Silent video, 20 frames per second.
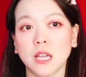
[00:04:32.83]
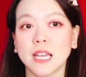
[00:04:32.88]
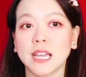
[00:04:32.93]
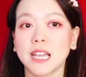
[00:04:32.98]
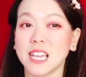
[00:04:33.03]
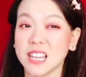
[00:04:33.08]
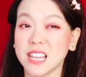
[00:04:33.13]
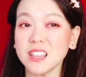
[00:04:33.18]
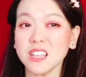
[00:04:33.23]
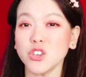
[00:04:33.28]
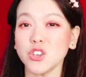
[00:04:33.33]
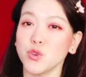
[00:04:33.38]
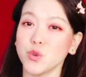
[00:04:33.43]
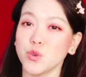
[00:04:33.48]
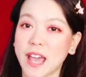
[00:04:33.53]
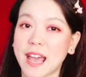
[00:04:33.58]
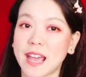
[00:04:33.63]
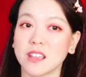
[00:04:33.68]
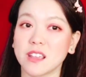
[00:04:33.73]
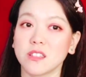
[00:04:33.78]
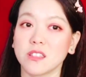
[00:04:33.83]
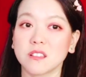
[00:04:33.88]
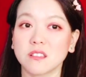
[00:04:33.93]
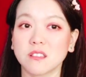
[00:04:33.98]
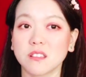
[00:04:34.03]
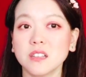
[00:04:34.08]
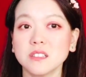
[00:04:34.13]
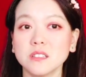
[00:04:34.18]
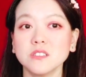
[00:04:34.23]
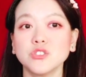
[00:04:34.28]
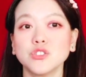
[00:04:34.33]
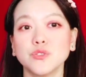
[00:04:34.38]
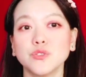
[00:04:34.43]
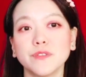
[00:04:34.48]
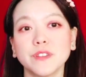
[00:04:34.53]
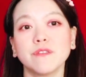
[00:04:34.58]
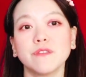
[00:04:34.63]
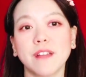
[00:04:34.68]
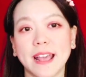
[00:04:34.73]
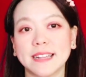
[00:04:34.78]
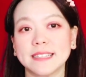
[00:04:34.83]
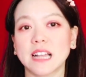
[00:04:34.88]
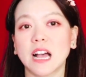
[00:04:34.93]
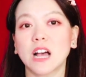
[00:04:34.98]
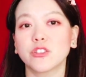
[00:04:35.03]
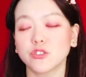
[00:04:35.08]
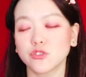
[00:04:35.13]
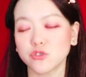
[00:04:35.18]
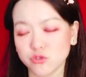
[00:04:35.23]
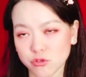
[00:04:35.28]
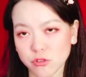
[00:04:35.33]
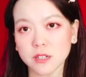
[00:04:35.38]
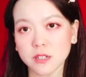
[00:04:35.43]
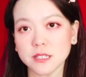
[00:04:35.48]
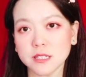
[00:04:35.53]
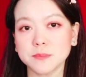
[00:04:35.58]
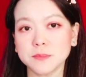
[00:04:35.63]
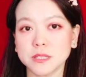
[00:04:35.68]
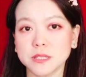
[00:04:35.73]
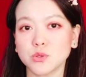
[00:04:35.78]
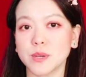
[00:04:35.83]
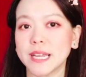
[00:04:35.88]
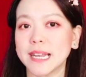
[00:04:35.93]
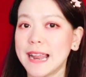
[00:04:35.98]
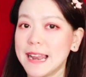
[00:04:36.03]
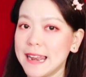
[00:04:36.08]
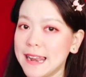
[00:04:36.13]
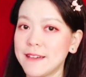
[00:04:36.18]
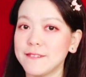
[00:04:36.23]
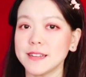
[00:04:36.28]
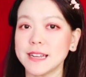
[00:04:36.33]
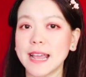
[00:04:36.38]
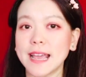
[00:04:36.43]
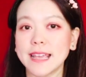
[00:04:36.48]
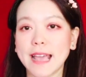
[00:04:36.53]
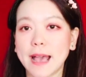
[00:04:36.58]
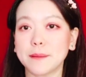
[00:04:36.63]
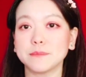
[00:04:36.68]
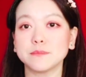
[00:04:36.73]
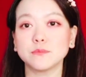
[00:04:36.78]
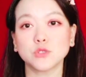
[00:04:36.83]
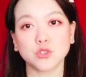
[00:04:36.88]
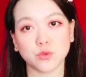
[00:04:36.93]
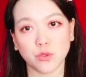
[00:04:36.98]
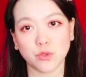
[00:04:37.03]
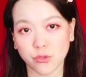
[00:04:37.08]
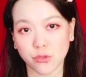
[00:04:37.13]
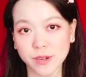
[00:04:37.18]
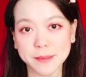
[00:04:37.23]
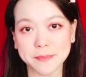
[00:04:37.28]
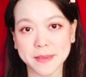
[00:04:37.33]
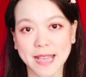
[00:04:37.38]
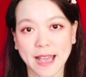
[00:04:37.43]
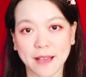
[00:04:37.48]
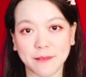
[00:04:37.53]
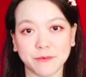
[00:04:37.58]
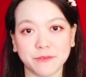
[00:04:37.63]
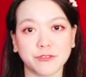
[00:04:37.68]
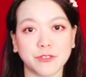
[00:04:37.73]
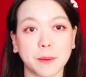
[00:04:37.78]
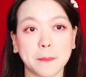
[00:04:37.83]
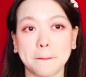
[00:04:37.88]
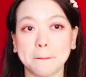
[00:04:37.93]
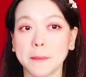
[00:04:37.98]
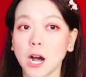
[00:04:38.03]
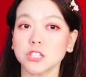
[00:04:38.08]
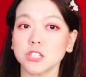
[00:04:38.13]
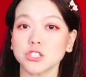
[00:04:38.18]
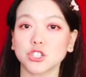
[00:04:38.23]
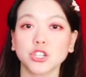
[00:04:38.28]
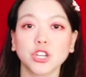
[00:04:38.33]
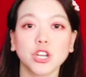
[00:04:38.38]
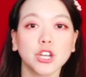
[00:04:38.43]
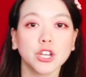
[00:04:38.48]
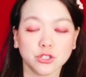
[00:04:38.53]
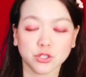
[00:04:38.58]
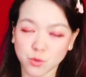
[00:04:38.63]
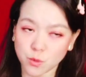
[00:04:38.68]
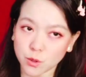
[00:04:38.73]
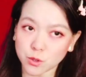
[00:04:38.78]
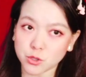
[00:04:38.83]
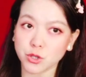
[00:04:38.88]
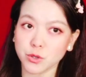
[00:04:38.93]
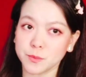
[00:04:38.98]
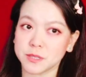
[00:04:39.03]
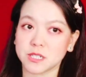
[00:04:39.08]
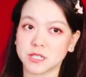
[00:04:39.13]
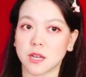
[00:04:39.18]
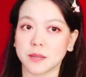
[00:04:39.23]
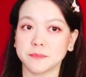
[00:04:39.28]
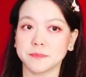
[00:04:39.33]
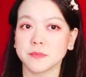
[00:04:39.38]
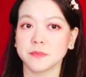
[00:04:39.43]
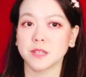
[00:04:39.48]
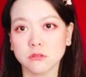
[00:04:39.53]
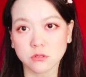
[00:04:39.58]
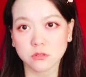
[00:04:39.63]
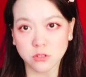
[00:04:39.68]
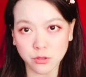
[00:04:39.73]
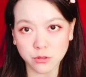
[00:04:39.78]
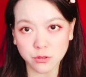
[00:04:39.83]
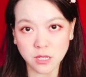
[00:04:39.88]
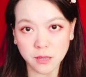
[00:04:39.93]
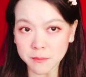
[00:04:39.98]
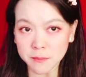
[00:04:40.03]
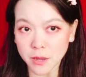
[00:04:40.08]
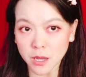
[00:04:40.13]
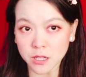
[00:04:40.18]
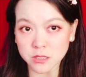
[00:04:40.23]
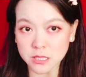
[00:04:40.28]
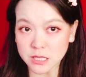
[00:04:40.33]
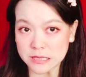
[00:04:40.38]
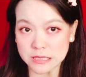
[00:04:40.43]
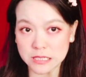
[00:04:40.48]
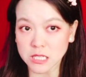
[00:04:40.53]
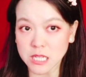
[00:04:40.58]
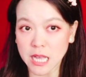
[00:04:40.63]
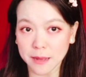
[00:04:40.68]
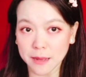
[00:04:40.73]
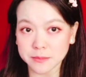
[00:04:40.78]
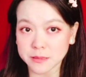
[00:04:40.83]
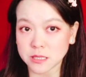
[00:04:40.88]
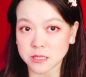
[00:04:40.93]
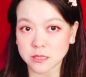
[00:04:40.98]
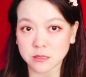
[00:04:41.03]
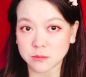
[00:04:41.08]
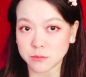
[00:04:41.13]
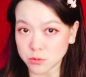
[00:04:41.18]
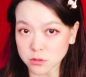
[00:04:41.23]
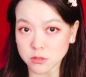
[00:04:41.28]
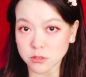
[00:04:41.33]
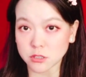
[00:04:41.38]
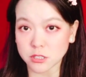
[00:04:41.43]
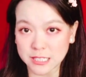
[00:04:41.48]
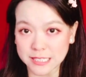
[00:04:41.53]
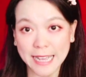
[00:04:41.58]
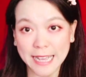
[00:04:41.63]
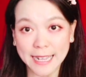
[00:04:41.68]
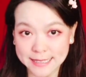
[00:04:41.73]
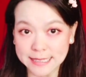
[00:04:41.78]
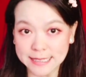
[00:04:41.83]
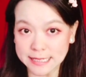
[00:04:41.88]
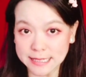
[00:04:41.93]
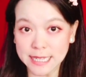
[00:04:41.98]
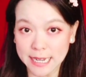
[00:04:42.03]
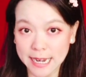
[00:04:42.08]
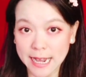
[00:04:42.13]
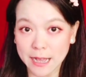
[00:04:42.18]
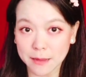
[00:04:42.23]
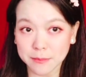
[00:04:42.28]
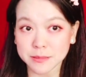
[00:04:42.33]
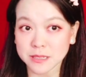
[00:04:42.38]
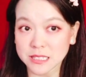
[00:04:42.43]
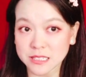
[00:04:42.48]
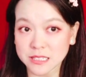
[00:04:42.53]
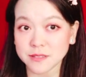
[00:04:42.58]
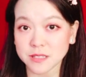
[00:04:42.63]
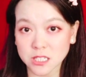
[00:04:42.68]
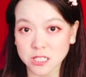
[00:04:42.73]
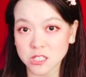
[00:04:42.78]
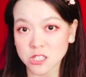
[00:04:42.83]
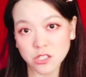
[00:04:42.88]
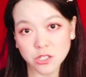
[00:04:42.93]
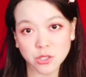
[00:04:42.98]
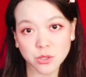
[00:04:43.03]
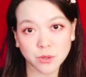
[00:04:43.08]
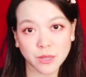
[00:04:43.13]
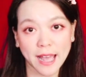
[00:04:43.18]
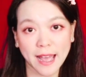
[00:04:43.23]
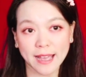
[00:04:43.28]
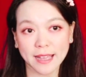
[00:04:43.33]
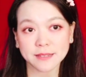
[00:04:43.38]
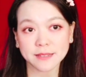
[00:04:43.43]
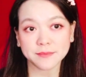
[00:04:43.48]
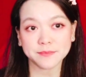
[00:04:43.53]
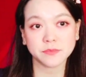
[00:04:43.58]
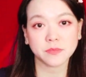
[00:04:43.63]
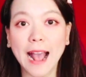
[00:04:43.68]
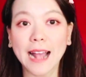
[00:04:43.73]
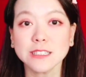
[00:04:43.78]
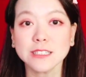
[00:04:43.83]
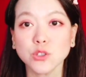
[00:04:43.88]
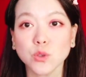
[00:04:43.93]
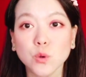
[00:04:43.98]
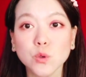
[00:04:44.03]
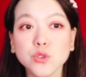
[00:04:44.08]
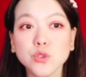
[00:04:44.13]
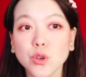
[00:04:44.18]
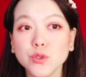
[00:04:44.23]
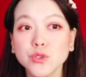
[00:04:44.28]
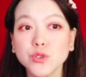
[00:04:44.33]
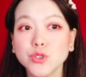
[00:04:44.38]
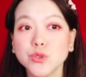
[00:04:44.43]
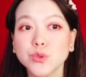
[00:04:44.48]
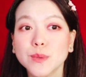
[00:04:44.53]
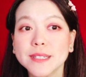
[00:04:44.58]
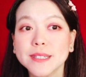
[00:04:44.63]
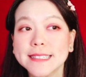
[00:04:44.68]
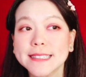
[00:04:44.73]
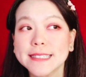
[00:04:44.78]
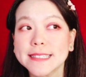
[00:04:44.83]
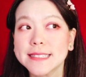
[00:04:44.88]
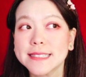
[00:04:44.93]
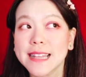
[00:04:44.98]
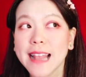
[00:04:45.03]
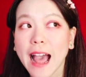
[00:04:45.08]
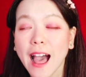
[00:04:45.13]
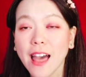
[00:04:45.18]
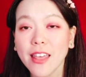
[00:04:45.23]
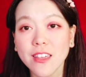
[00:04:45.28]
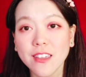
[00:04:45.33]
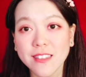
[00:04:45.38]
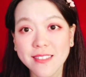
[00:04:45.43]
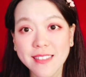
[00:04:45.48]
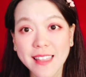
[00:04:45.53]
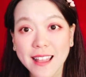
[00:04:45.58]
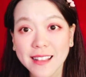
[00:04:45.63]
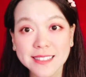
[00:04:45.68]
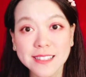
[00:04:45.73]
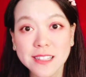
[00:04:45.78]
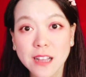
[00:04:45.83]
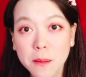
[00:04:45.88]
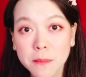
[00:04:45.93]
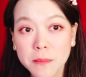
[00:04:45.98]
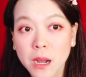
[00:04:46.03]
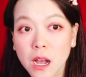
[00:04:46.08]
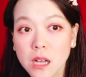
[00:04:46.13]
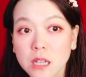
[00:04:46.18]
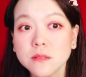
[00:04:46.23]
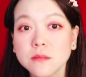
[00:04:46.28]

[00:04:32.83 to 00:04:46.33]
In the UK, the sun's UV rays are the strongest between 11 am to 3 pm from March to October time. So sunburn doesn't happen abroad. Yes, it can happen even in the UK. And also during season other than summer.